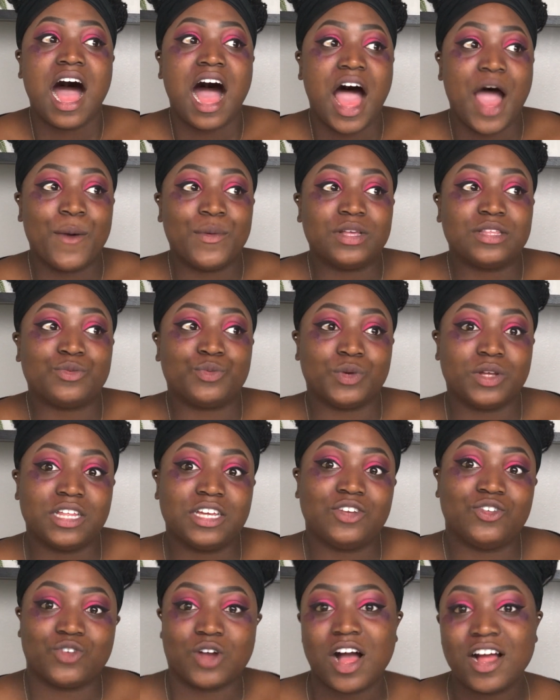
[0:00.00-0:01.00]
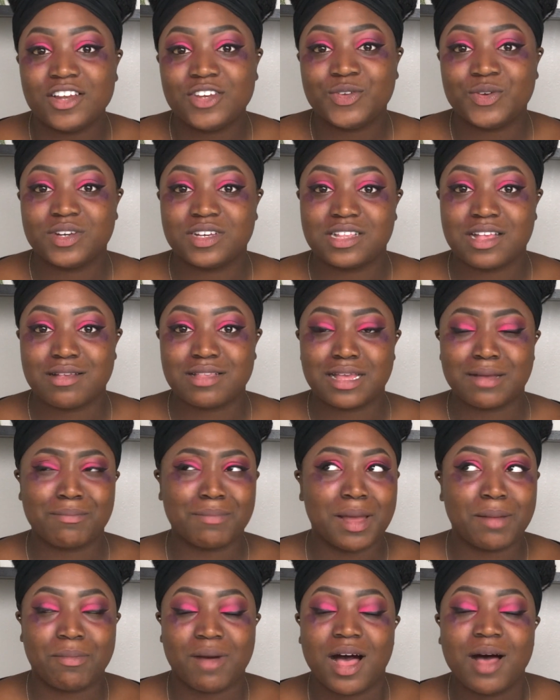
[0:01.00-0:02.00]
I was really drawn to it because I was like,
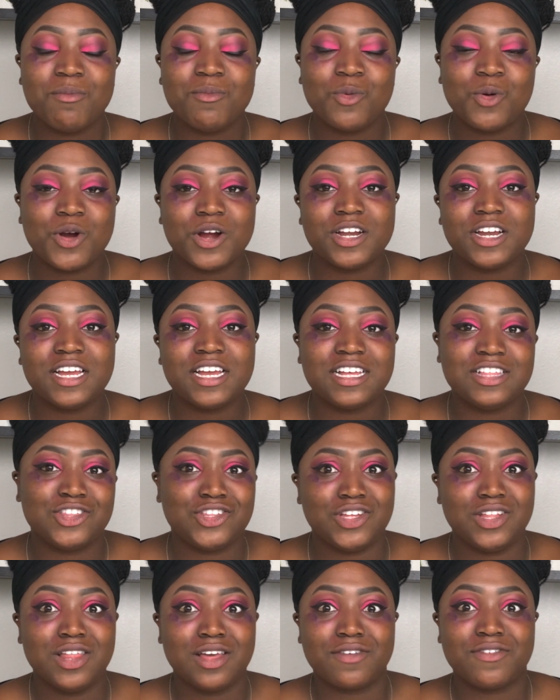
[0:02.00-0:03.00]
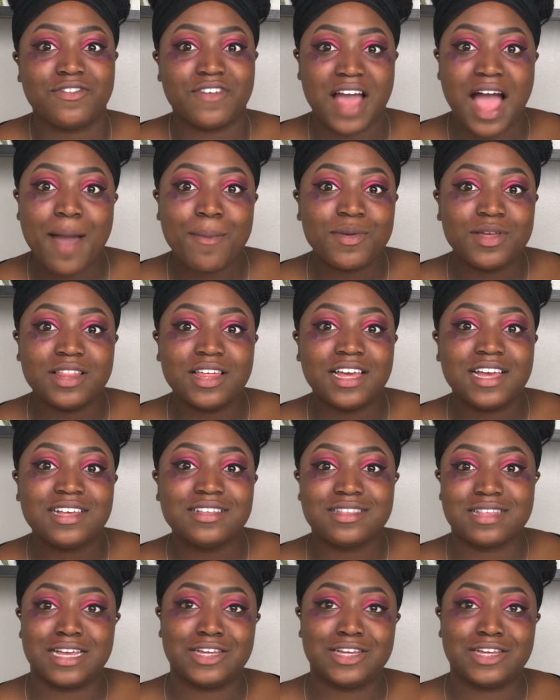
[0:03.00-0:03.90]
my mom wore it and she looked fabulous.